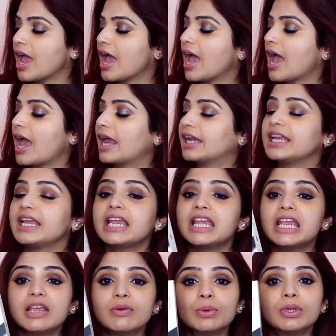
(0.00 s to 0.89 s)
and
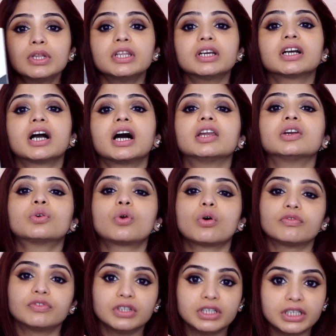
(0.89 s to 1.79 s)
even the color
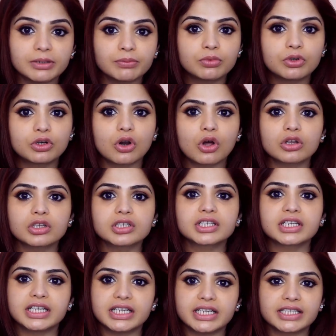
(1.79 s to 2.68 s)
of the lip
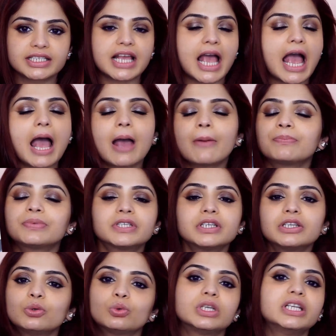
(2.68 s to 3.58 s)
gloss is
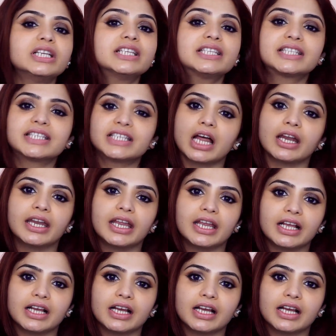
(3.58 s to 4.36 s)
absolutely stunning.